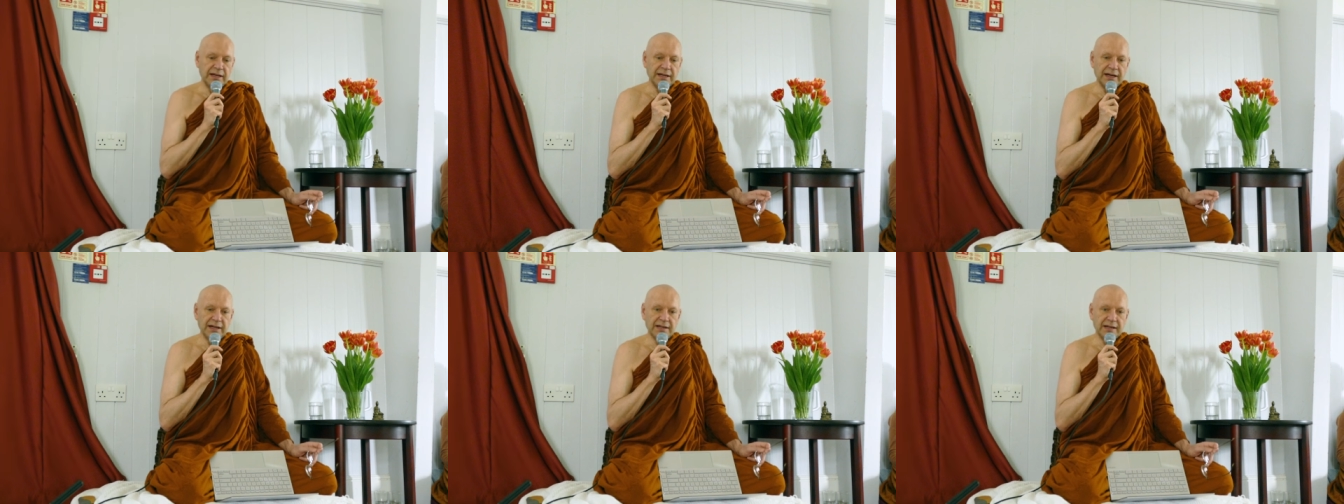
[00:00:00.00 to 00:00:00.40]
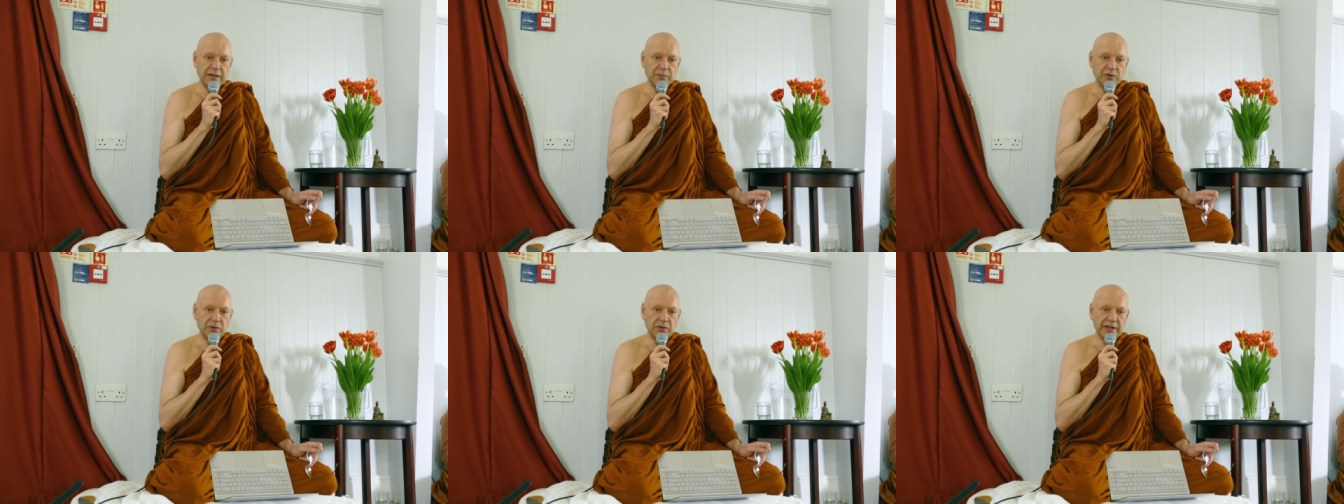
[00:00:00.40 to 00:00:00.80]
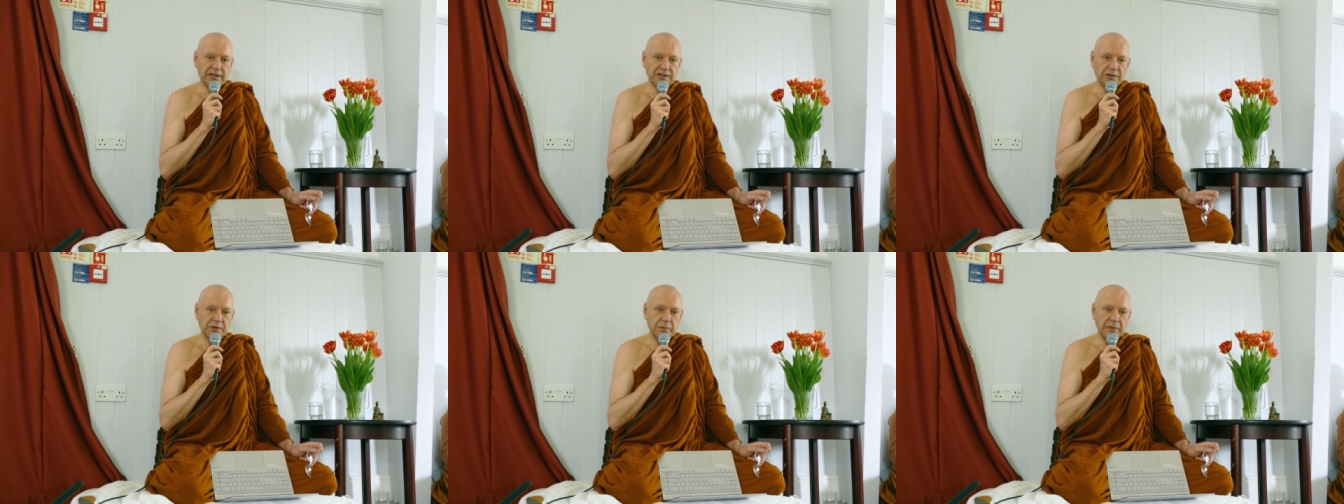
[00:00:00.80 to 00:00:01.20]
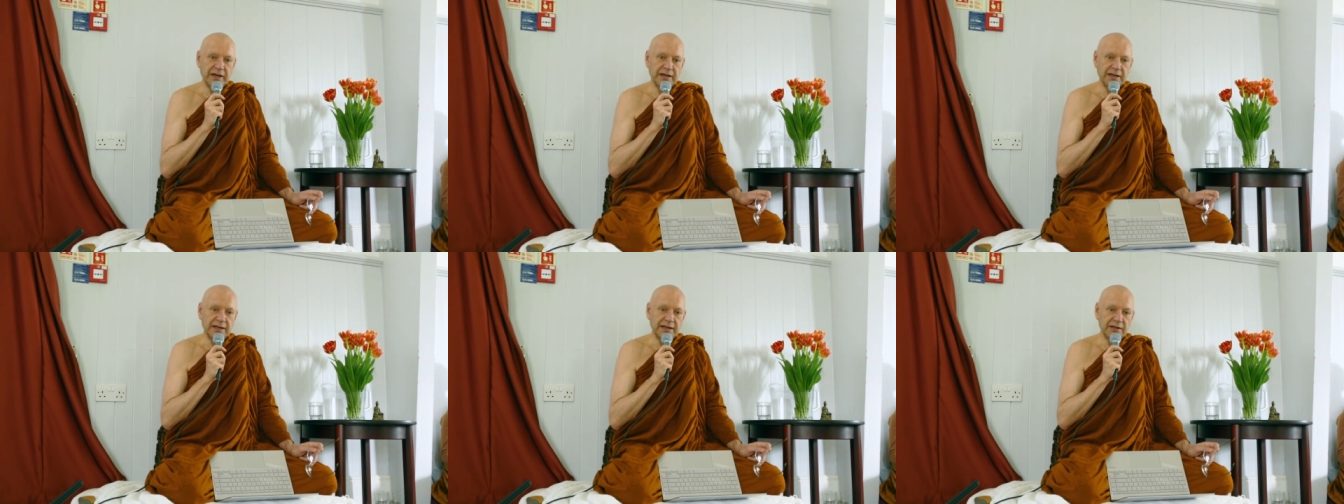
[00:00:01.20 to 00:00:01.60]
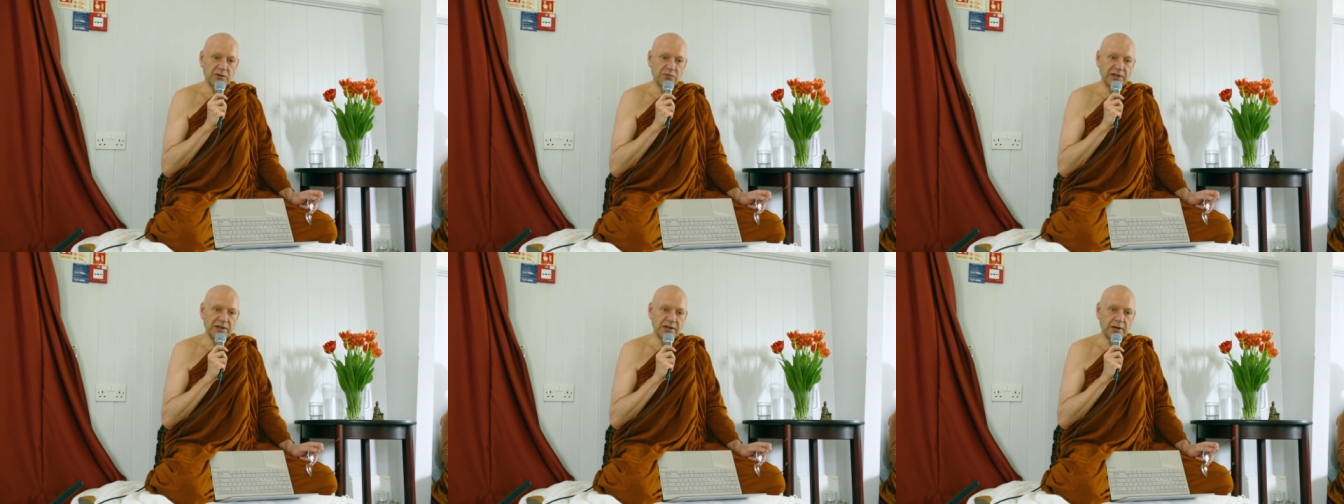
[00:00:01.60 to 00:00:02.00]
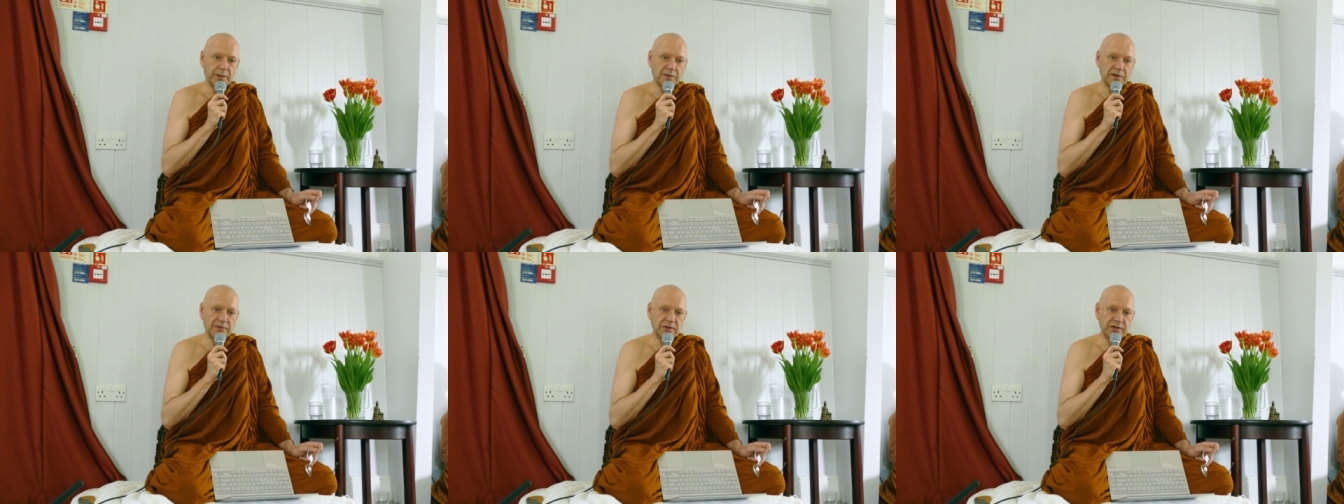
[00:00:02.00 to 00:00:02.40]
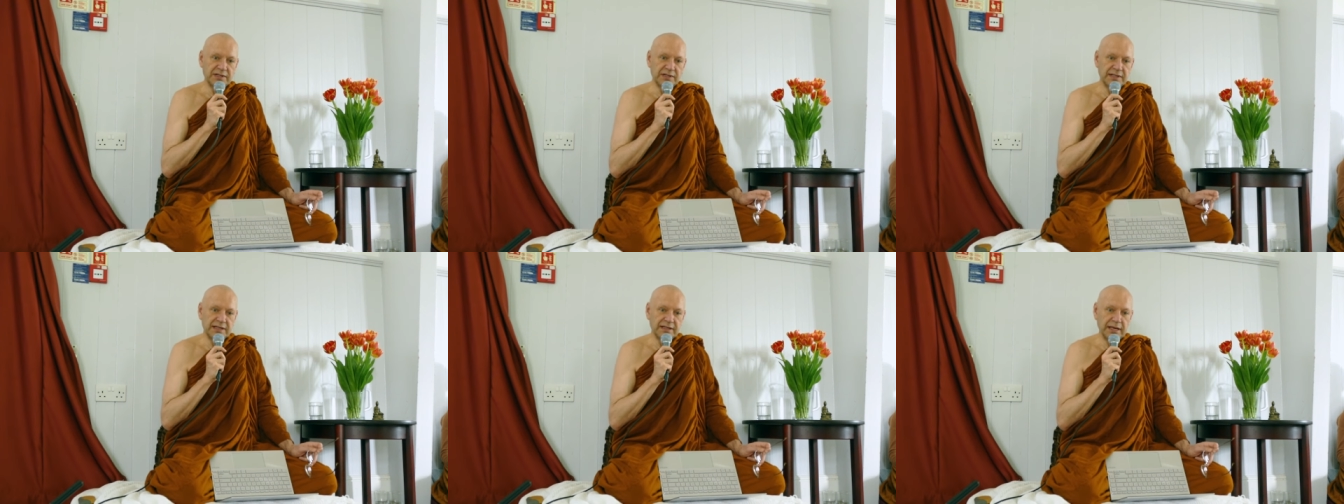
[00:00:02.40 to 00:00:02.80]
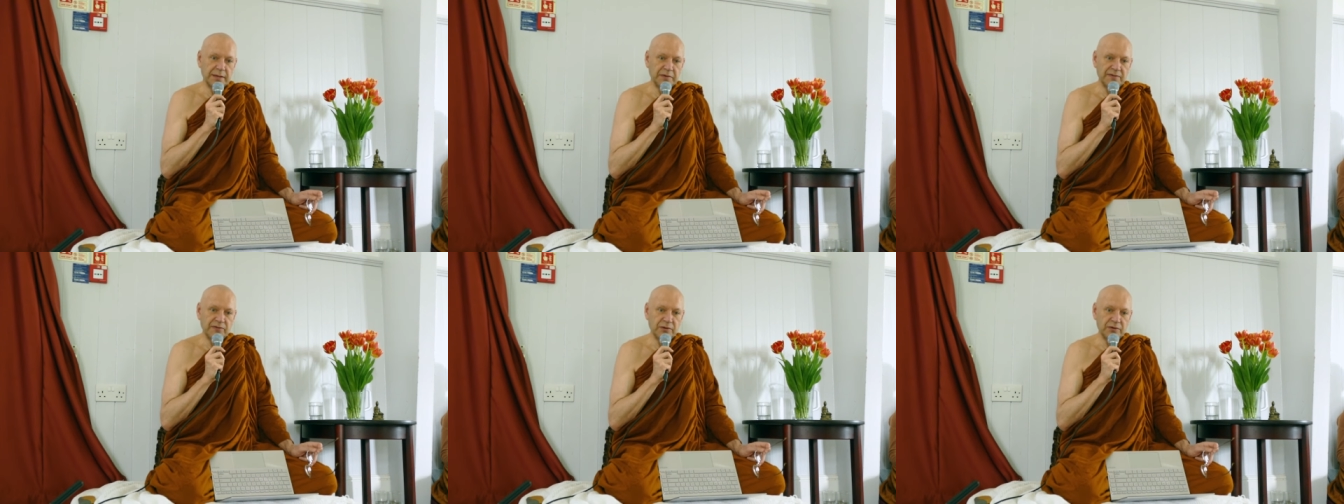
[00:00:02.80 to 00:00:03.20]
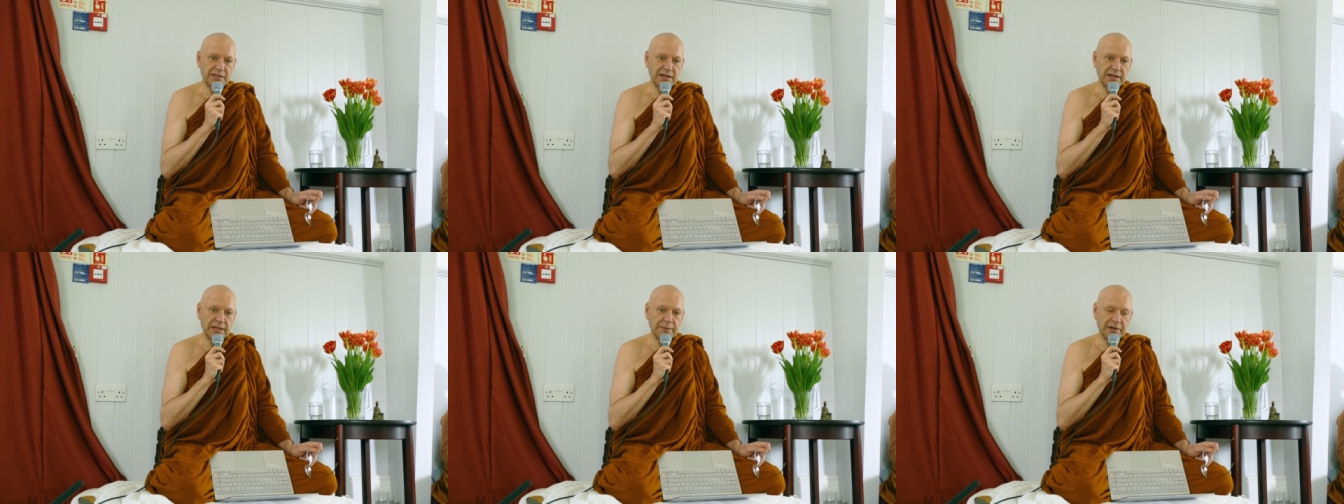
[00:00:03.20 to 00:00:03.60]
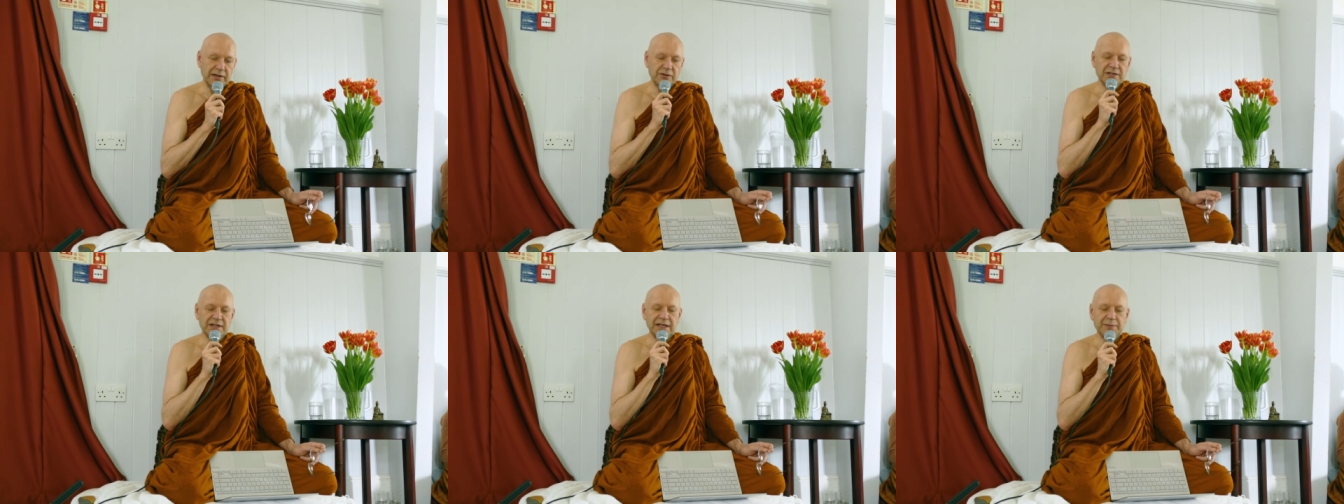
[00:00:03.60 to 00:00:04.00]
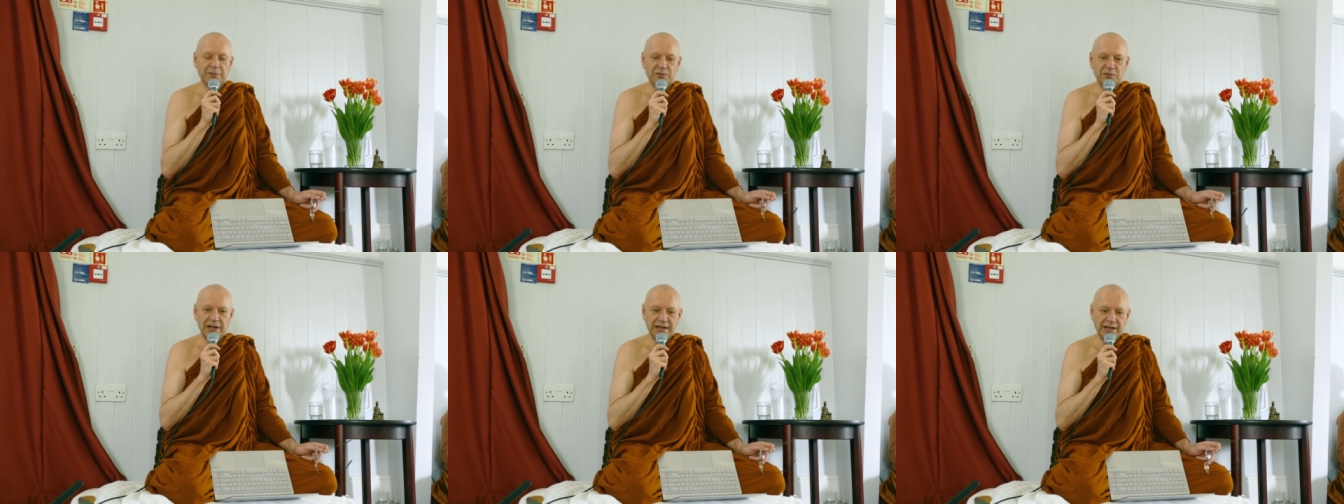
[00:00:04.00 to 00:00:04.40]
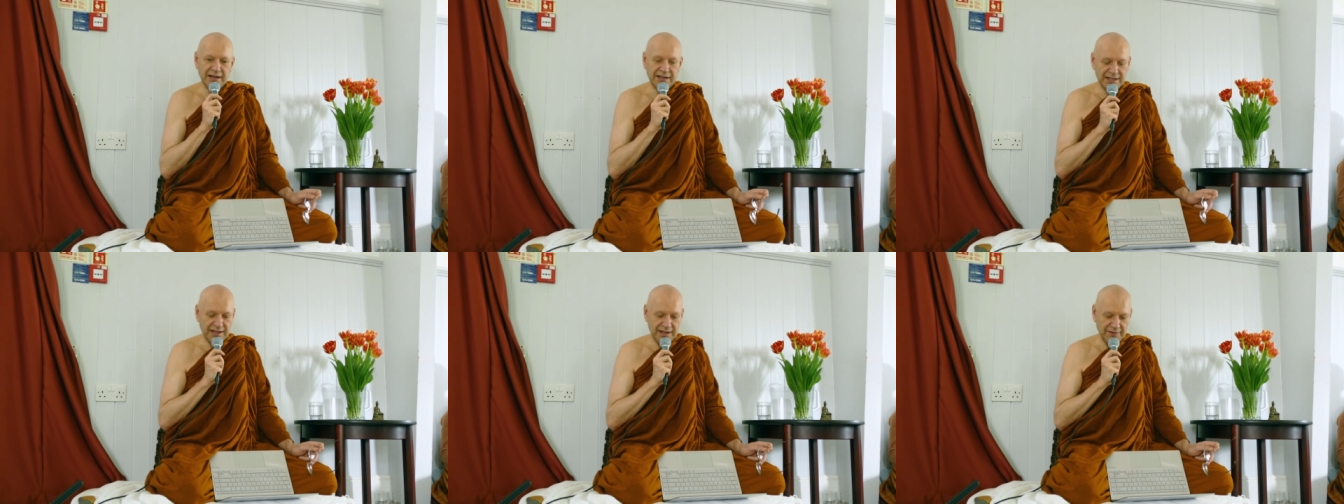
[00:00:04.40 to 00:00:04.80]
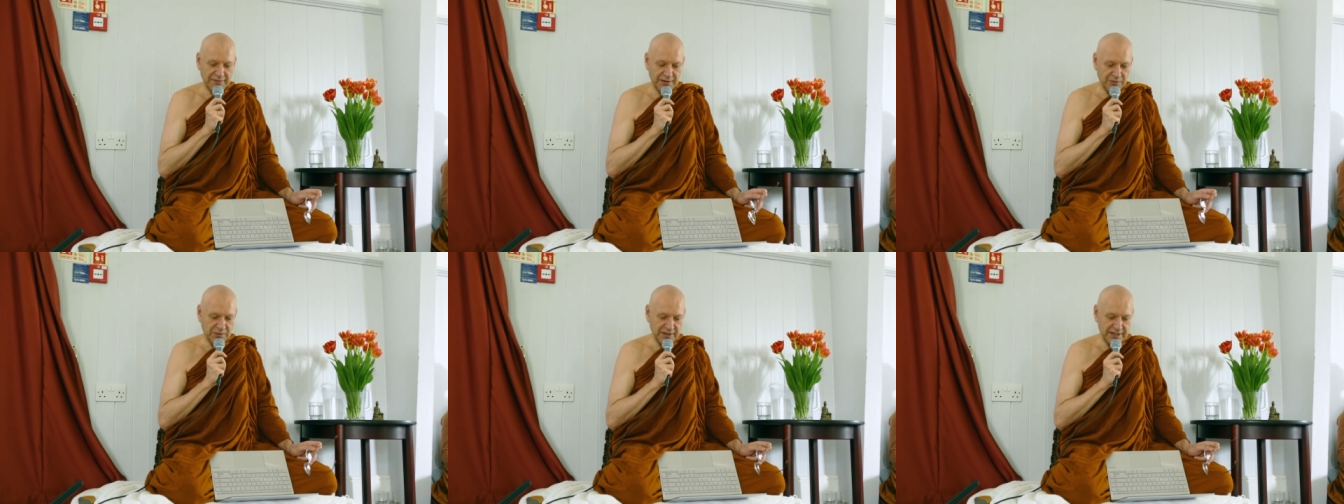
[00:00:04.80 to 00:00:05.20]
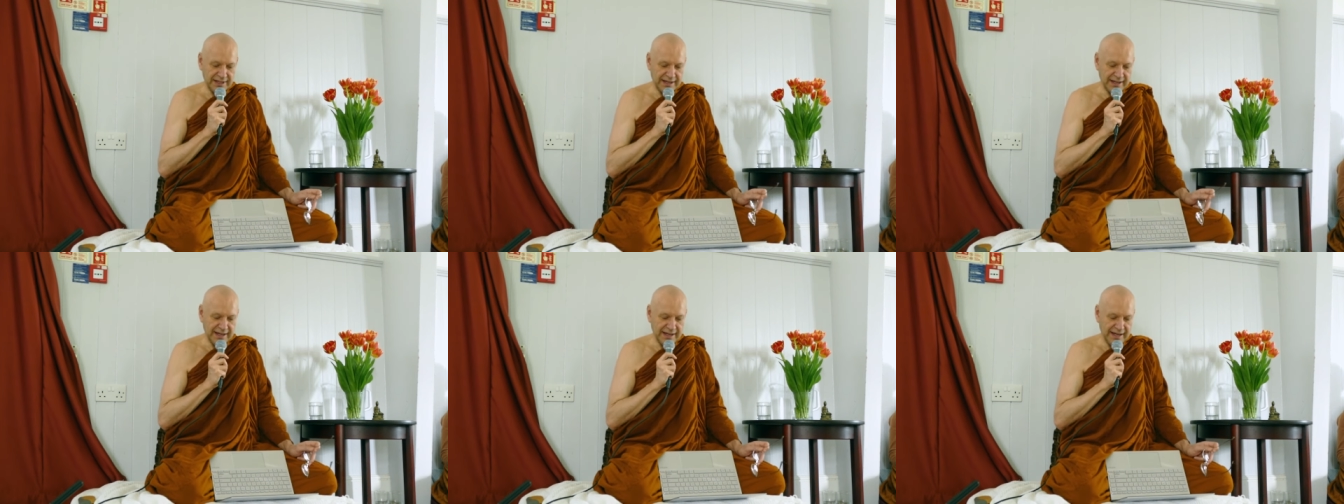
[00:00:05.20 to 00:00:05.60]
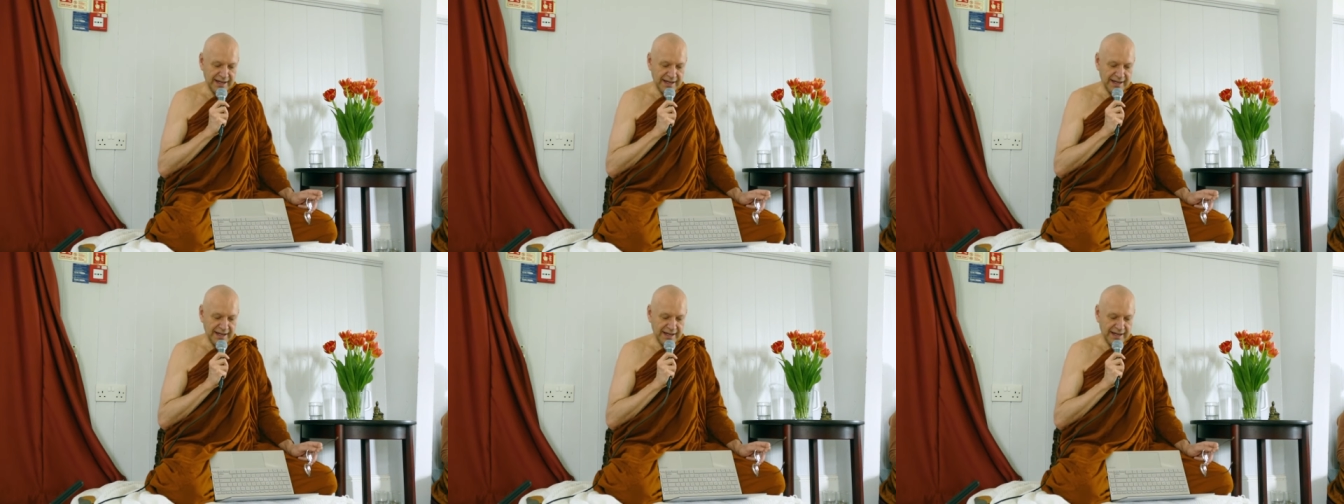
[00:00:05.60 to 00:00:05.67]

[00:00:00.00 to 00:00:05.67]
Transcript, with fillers: night table next to your bed, and you read a couple of verses, and then before you sleep, and you sleep really nicely afterwards. Uh.